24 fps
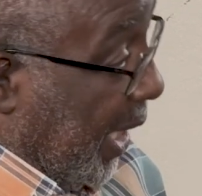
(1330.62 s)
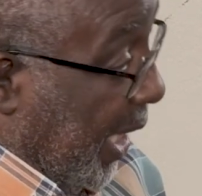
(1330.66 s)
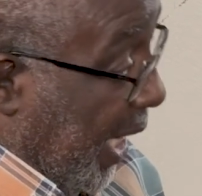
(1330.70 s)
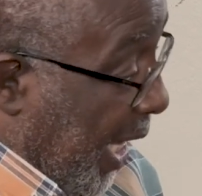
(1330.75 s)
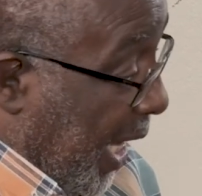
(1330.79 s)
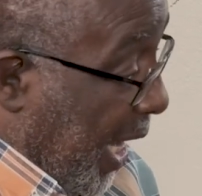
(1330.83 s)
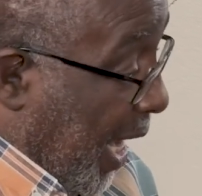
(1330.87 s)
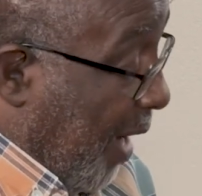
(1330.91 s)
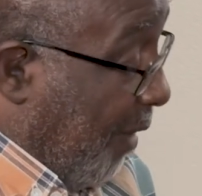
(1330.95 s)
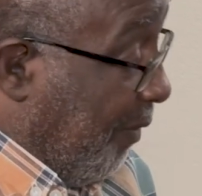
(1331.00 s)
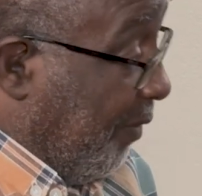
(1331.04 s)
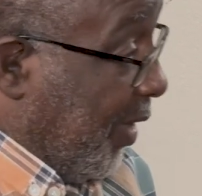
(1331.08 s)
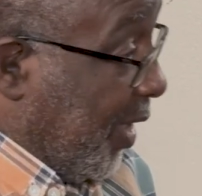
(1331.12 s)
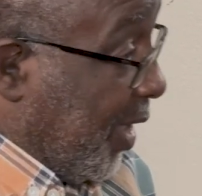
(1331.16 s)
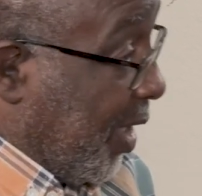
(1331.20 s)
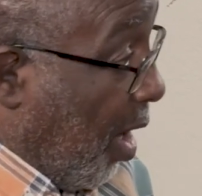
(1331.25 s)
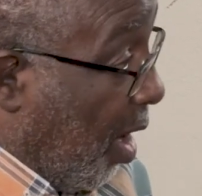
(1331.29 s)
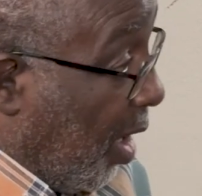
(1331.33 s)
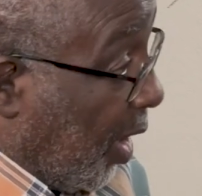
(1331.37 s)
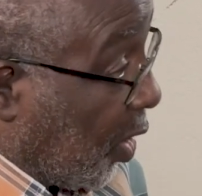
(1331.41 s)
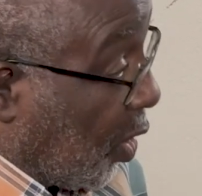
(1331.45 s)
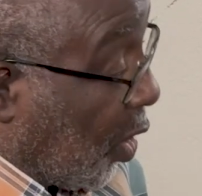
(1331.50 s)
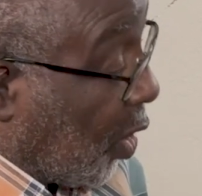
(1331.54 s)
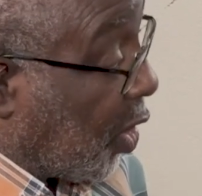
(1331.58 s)
They have
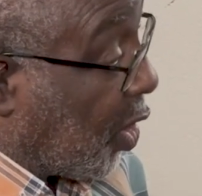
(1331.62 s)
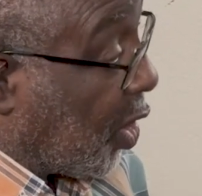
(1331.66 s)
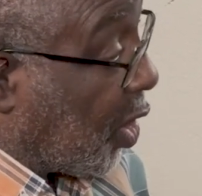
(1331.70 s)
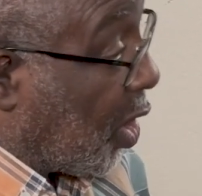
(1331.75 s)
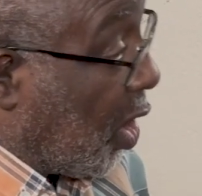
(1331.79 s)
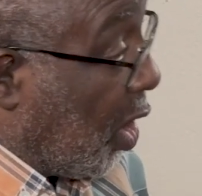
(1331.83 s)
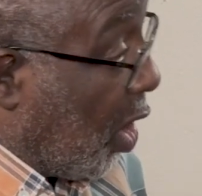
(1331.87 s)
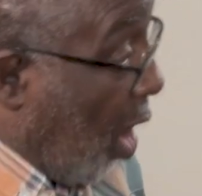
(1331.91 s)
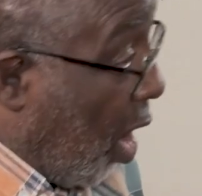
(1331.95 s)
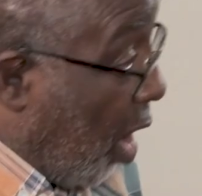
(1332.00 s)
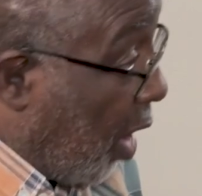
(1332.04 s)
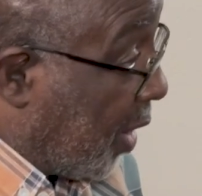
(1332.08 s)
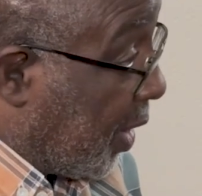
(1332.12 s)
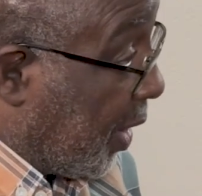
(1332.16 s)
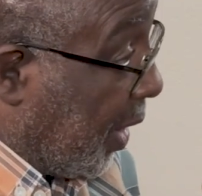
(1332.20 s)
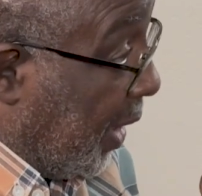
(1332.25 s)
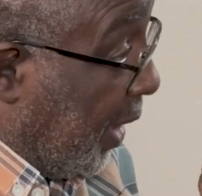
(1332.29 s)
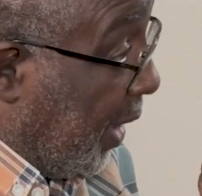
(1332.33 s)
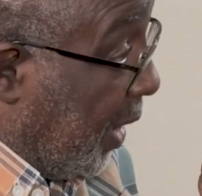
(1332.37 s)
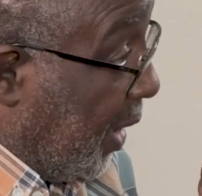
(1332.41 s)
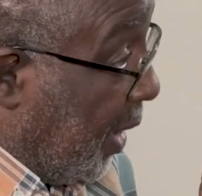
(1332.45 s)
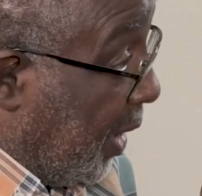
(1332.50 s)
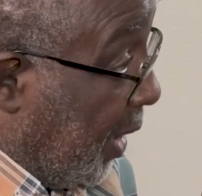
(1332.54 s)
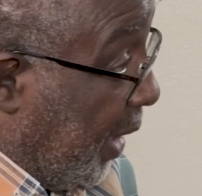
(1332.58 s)
sought to
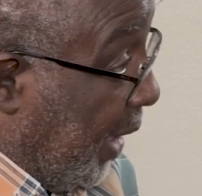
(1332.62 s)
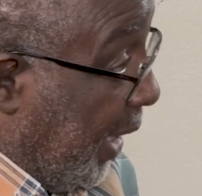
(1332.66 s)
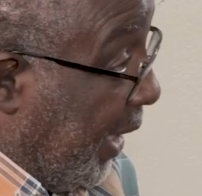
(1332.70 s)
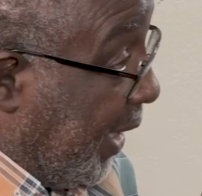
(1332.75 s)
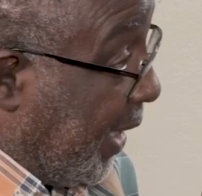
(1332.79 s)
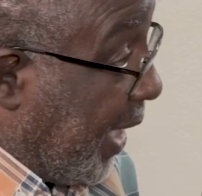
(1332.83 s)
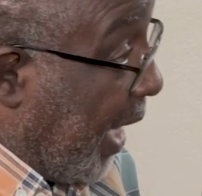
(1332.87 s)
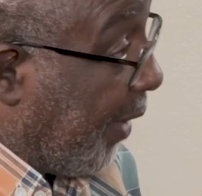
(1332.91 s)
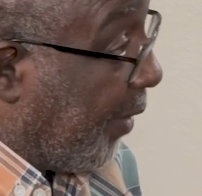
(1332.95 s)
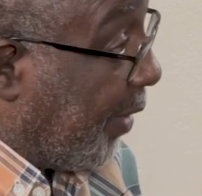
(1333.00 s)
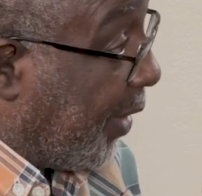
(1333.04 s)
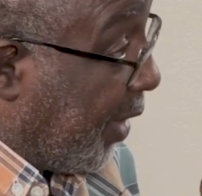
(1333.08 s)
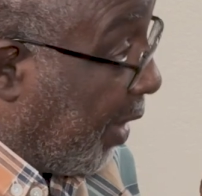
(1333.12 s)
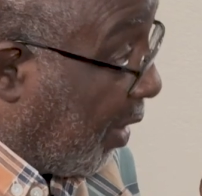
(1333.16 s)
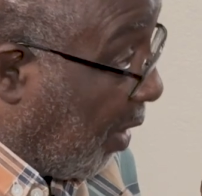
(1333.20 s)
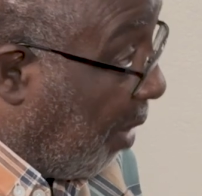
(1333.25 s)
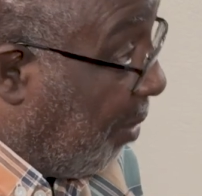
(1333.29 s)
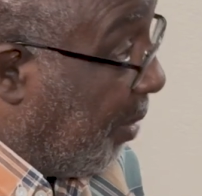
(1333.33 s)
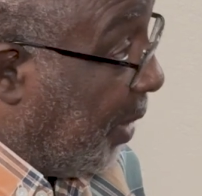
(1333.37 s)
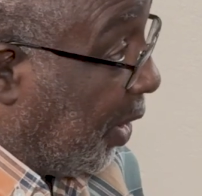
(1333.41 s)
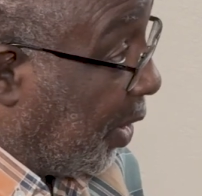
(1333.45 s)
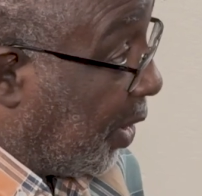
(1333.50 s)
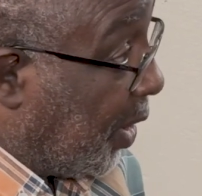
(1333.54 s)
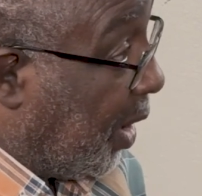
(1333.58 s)
slaughter the Integrity
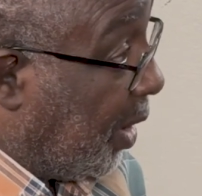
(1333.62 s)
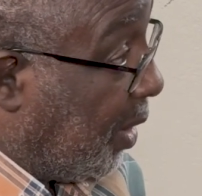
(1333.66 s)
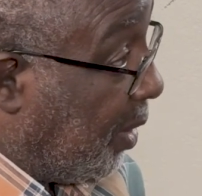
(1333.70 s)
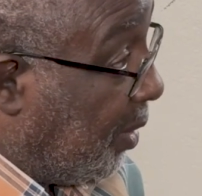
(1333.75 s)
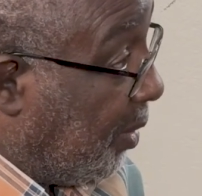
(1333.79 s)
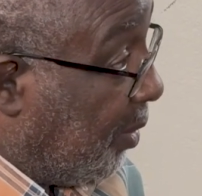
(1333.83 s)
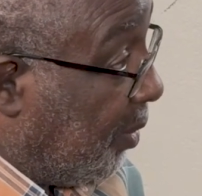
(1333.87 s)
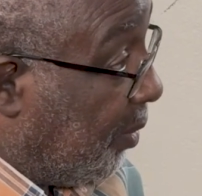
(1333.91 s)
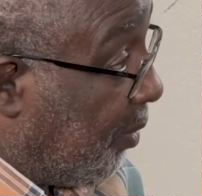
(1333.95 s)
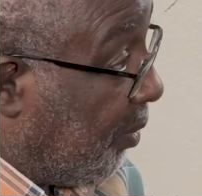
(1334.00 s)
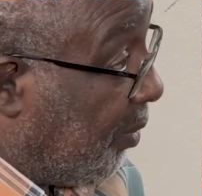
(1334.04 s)
Commission.